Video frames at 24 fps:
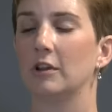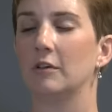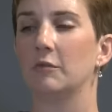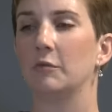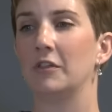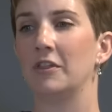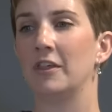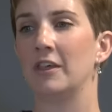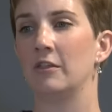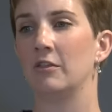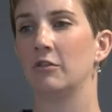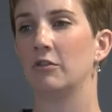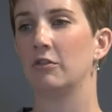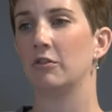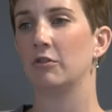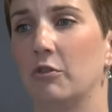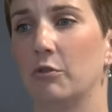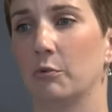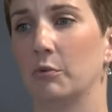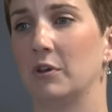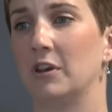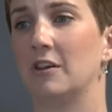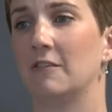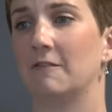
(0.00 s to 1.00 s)
who live within
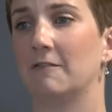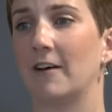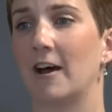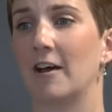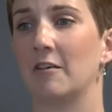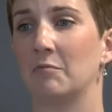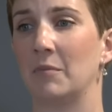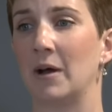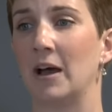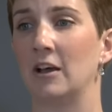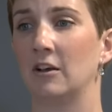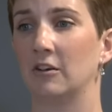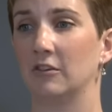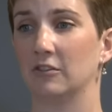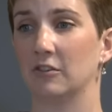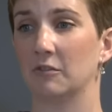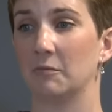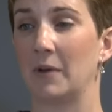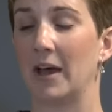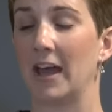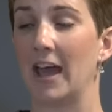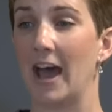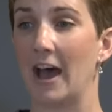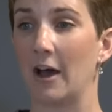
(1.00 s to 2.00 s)
3 to 5 miles
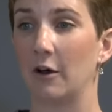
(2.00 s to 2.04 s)
of my